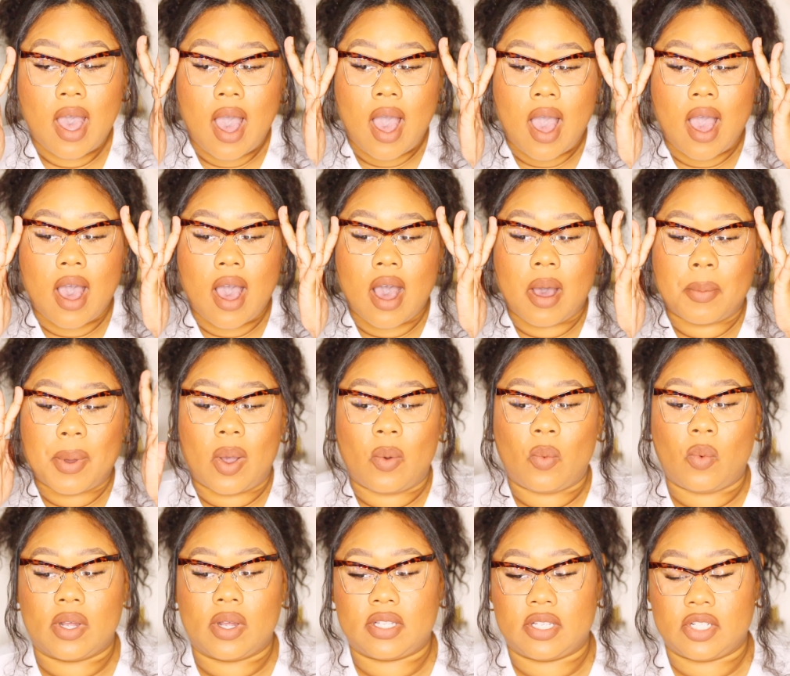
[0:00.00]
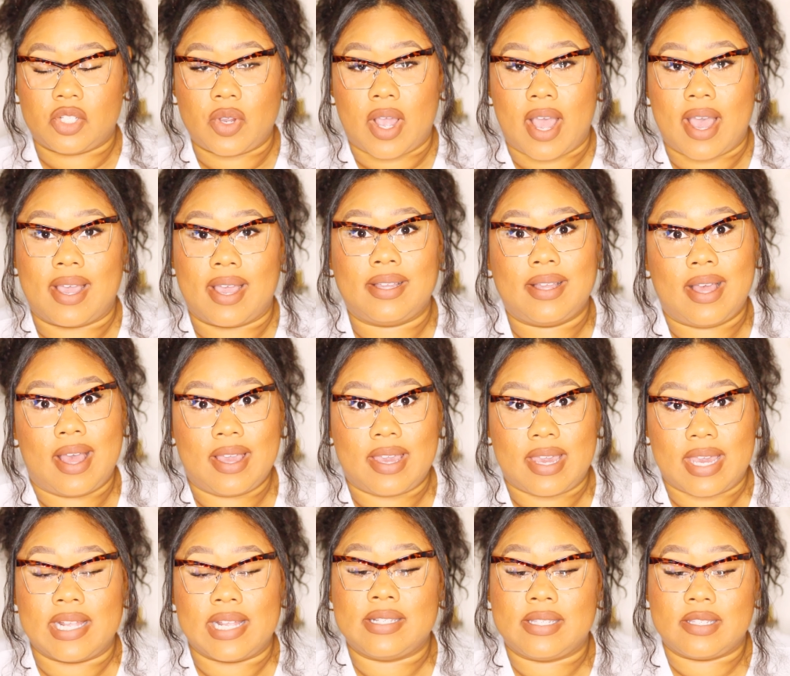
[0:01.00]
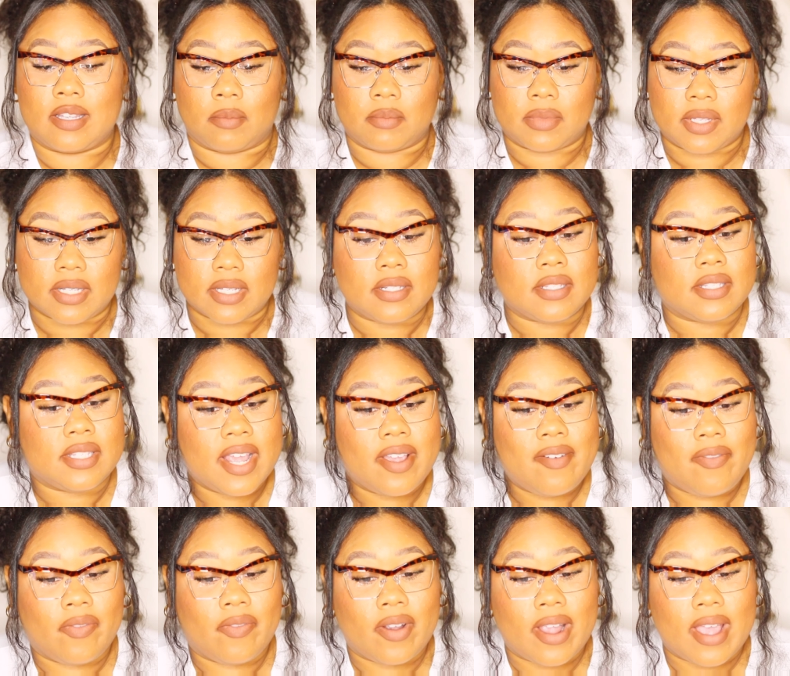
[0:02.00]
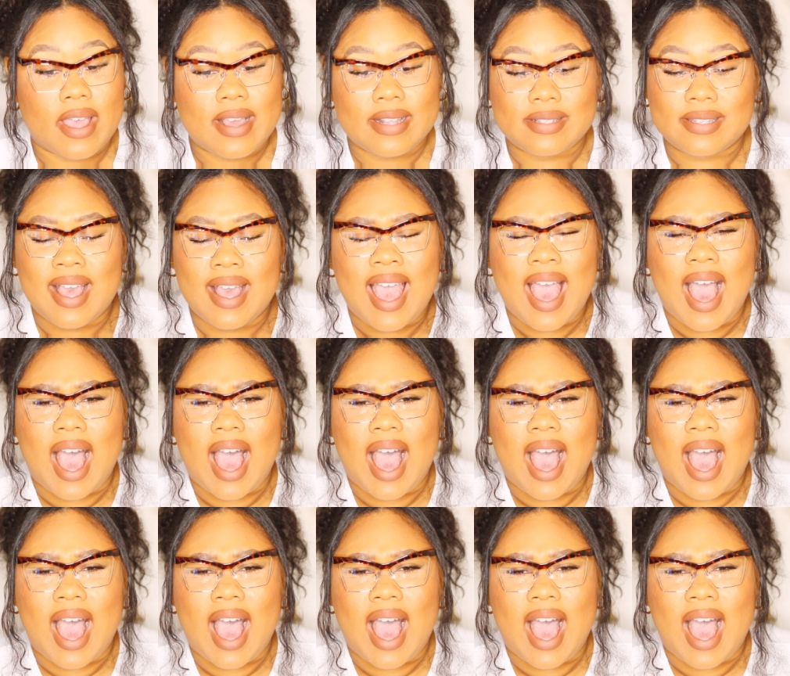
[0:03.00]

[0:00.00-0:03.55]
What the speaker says: I want to try again something different.